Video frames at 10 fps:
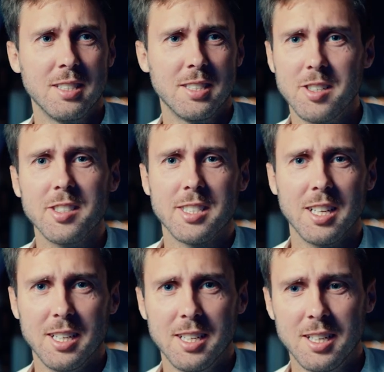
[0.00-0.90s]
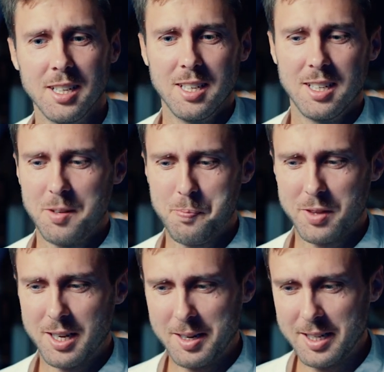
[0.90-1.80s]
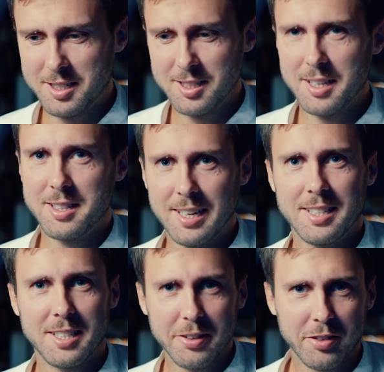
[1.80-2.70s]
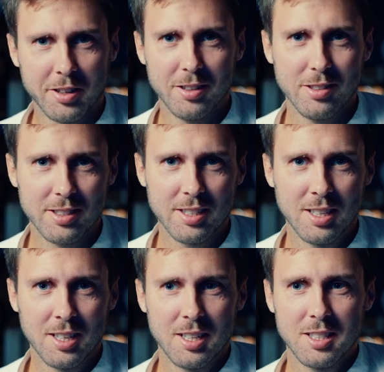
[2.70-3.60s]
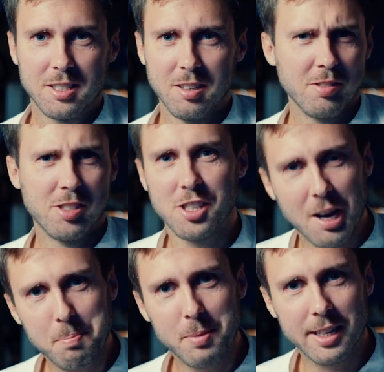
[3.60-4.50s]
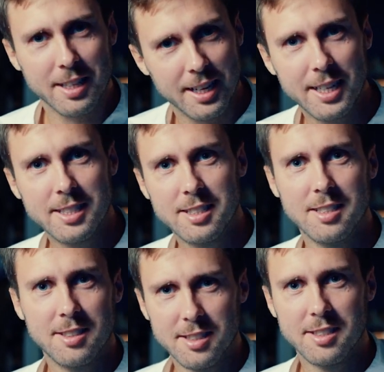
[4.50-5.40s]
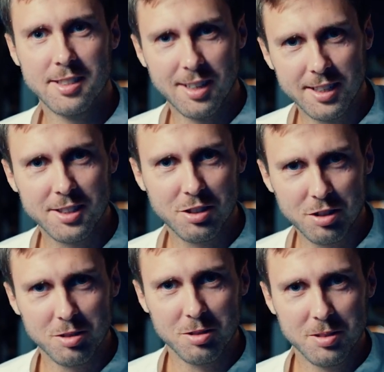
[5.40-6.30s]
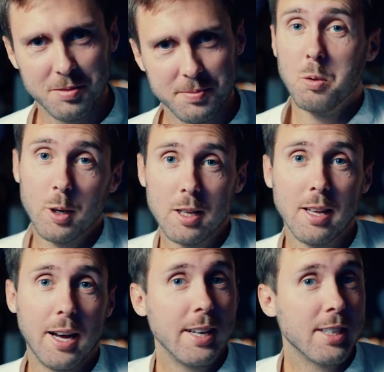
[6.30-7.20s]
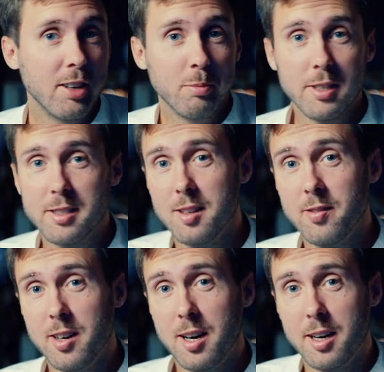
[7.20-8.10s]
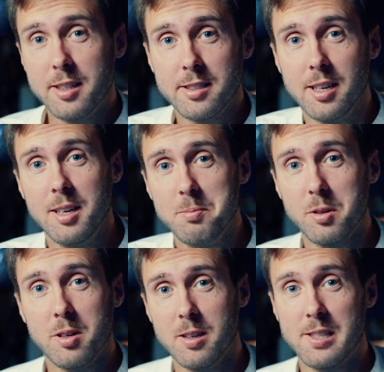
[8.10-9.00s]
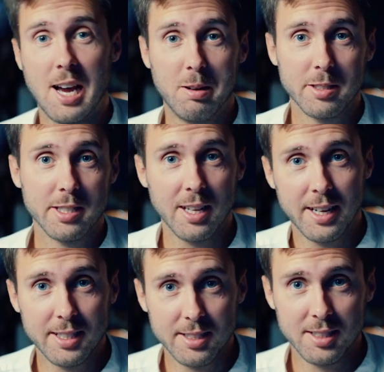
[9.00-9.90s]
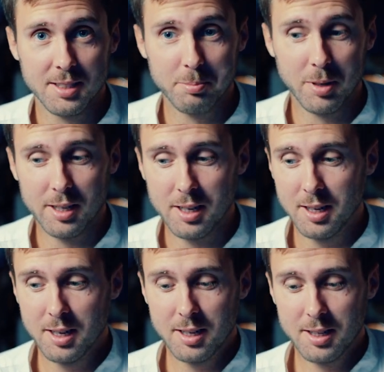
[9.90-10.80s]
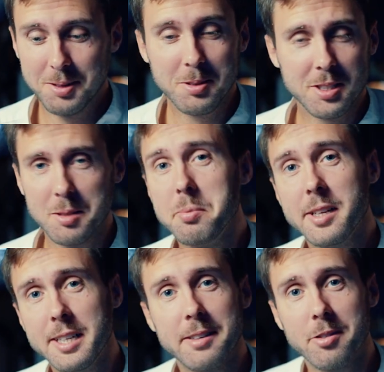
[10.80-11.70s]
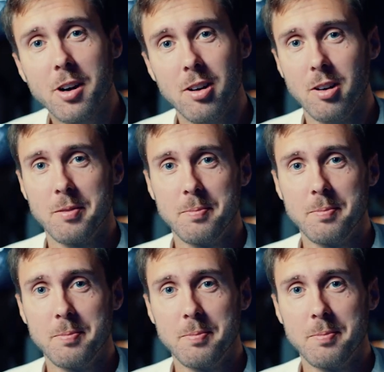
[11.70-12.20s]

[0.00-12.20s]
seriously, it's not that difficult. So stop being lazy and just start do. Well, I gave myself a hard time because I was lazy, but that was completely wrong.